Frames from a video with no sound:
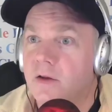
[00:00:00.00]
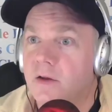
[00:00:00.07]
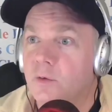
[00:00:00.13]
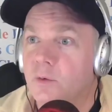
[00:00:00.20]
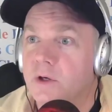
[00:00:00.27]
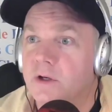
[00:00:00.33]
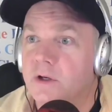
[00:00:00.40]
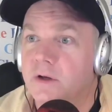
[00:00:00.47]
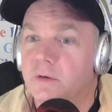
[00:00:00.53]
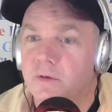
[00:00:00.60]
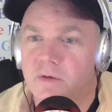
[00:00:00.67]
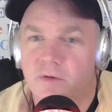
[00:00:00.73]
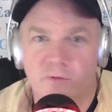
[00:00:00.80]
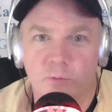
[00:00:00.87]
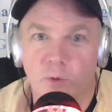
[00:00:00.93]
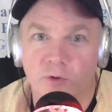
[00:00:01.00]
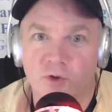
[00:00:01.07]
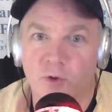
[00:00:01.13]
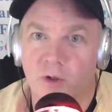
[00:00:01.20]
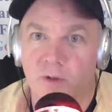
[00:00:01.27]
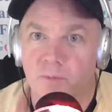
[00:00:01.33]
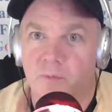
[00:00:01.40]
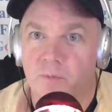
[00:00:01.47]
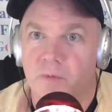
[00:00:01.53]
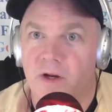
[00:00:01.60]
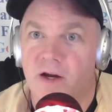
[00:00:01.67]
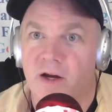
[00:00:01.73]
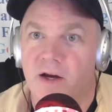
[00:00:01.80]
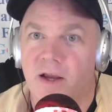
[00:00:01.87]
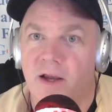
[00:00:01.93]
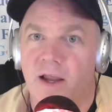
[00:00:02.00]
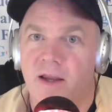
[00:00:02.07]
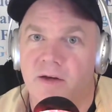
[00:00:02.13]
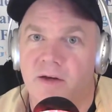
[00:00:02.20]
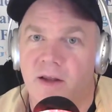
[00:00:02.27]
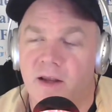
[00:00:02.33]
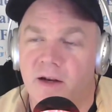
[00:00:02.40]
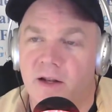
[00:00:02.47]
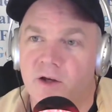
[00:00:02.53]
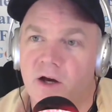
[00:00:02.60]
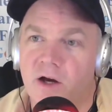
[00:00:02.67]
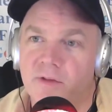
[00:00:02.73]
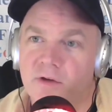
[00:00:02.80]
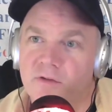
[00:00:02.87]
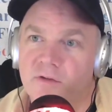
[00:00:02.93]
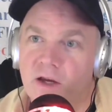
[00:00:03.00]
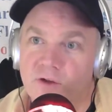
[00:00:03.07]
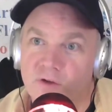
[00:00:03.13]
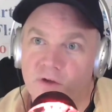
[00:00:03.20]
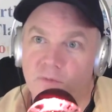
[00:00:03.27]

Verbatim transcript: here we're gonna. It's real short. Mm. Uh, and and I caught this actually. Is